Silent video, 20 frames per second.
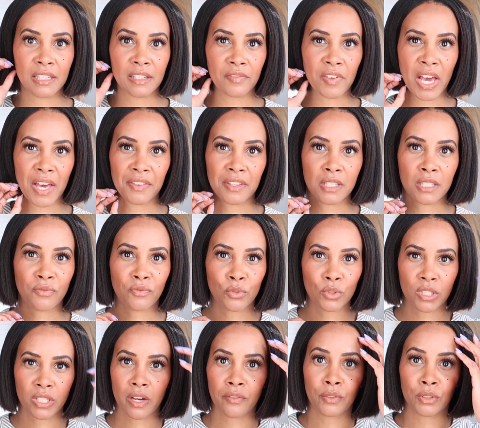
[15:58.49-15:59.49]
I've had this for
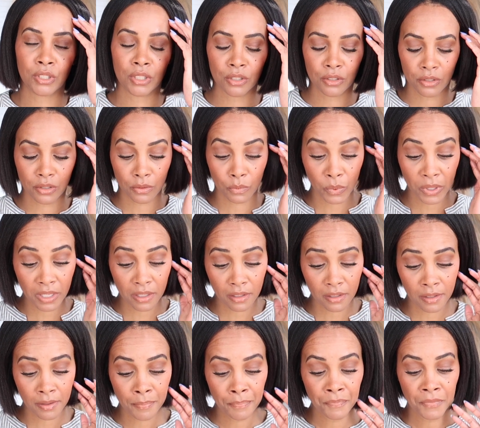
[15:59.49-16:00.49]
several years as
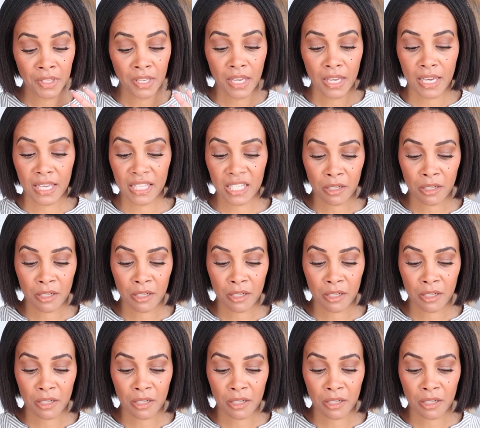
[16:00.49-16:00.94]
well and